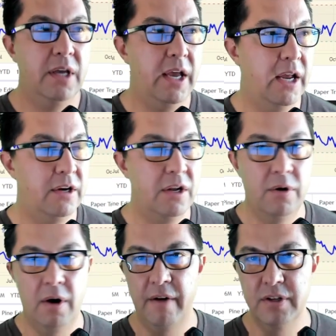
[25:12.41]
And,
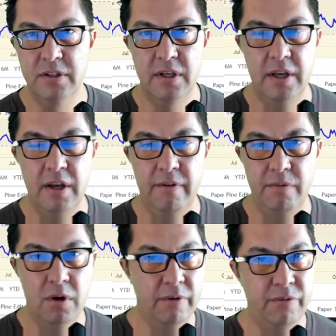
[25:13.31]
obviously,
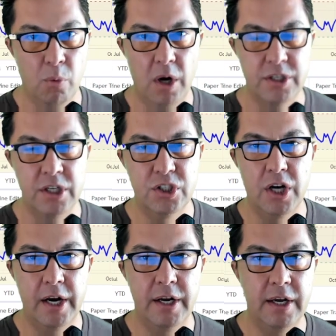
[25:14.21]
if you're watching
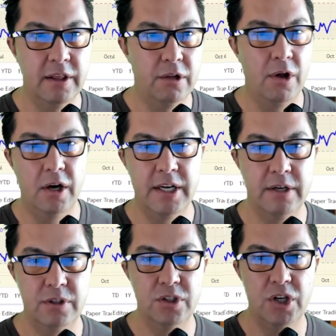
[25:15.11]
China and the
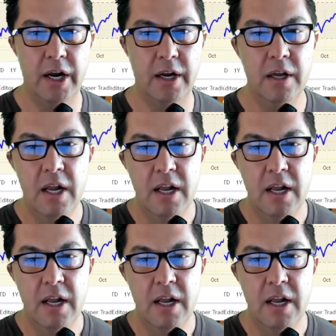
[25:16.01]
lockdowns in China,